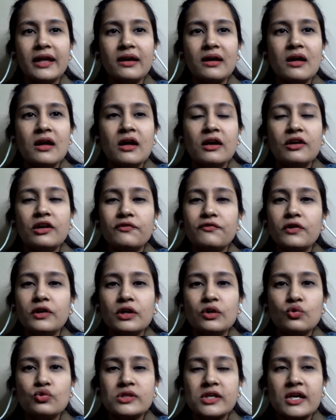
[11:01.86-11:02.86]
like
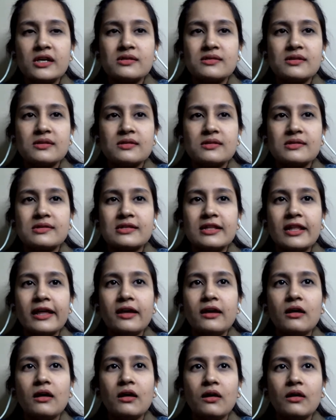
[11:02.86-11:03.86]
different use cases,
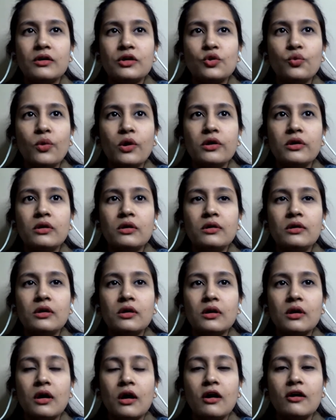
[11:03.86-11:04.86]
like you
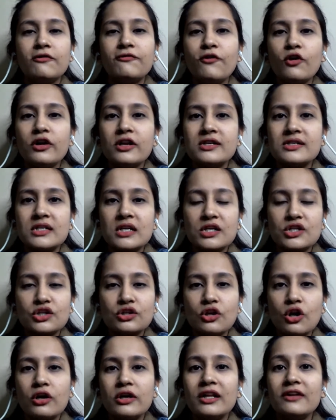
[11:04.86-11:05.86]
want
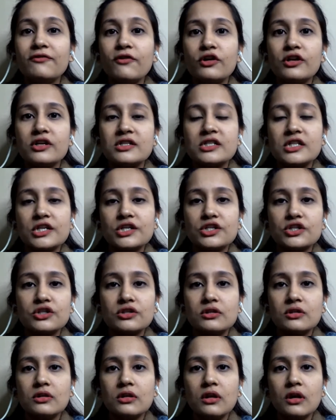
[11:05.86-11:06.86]
afforestation or
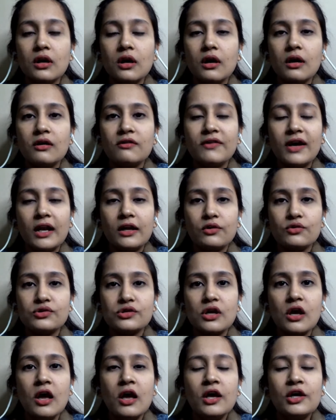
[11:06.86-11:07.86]
deforestation
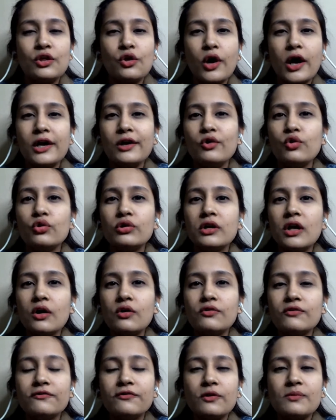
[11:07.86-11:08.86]
values. You can look
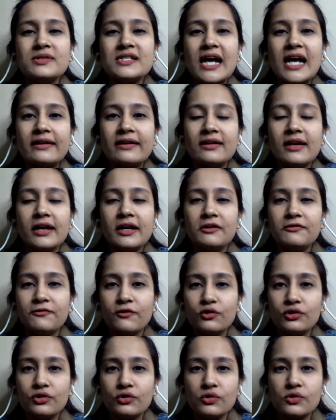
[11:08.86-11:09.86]
down from
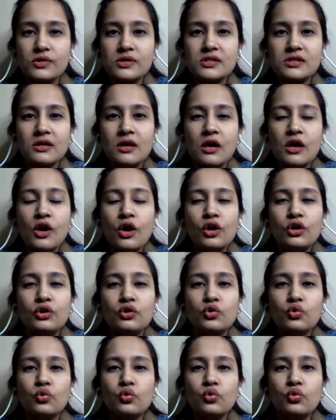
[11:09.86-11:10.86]
satellite photos
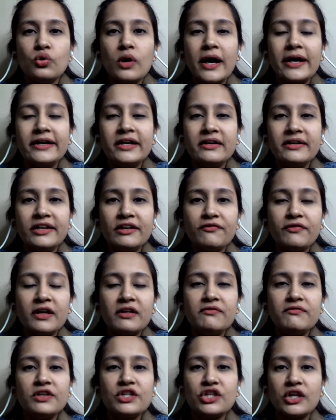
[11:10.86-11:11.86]
to
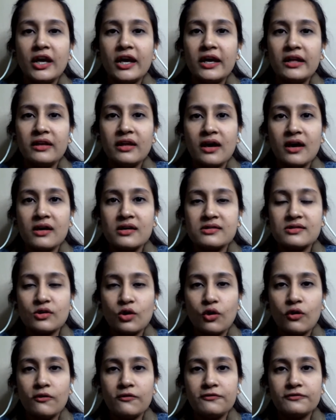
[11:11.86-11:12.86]
identify which
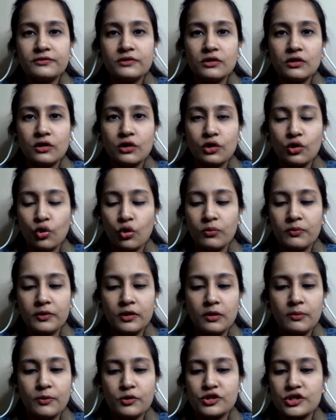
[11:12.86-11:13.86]
areas of the
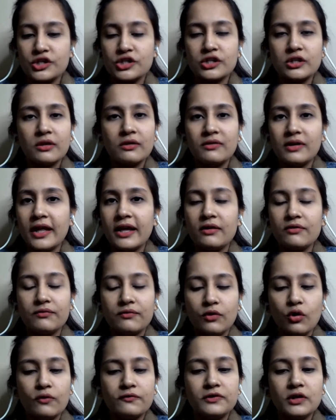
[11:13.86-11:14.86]
global position, like
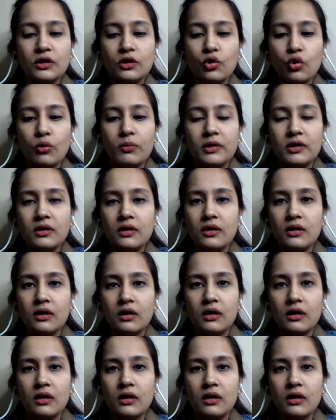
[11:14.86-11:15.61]
of the global